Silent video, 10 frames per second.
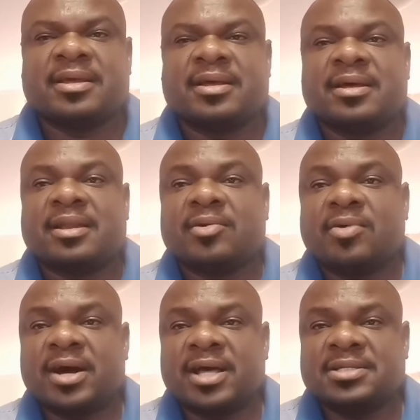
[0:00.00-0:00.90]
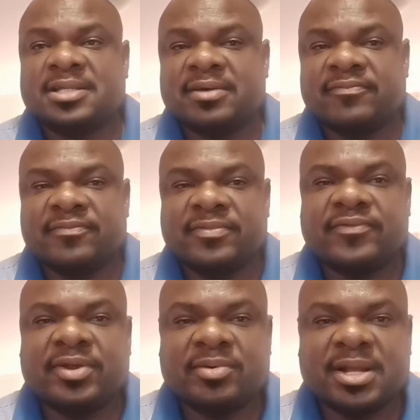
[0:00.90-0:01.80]
requires them
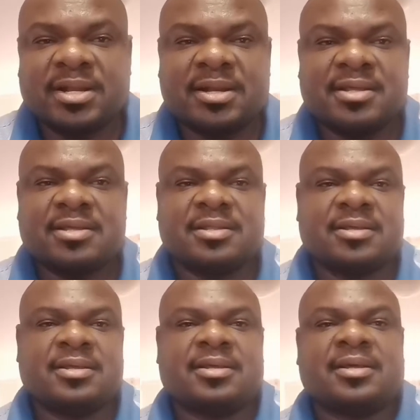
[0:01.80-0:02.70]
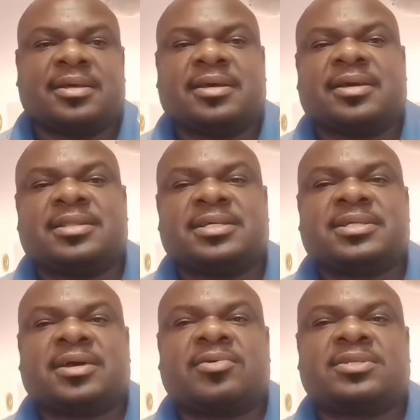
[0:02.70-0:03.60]
frequently. These
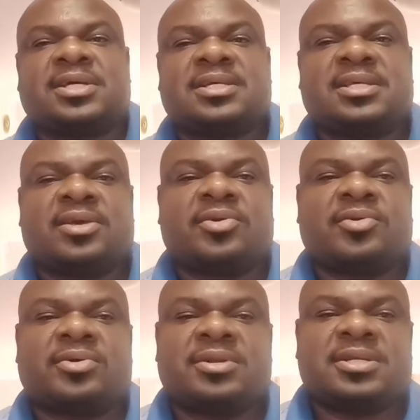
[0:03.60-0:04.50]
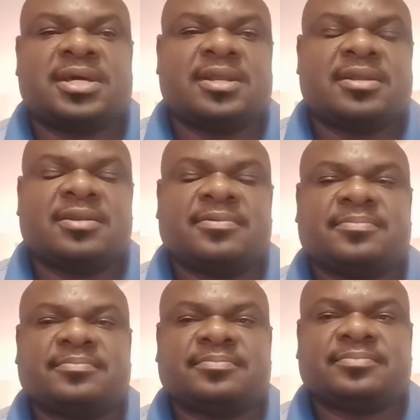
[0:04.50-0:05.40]
records are secured
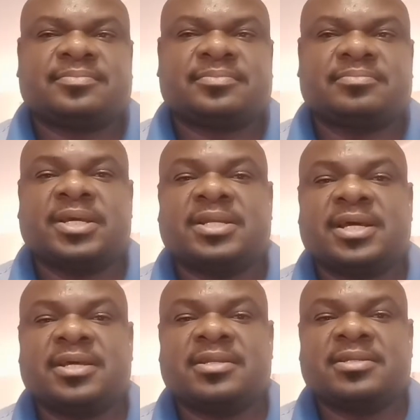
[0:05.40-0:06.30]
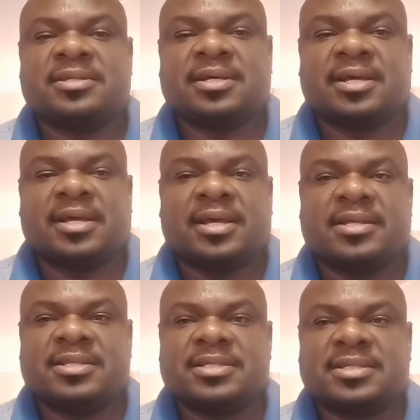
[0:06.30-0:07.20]
and maintained
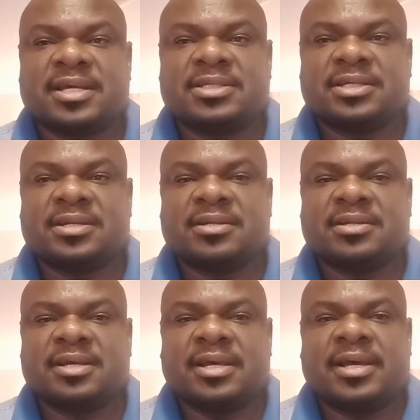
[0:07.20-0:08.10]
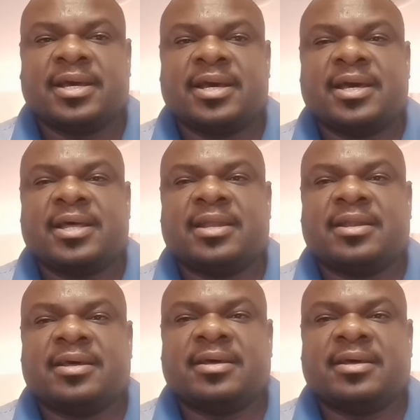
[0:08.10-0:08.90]
in this section, and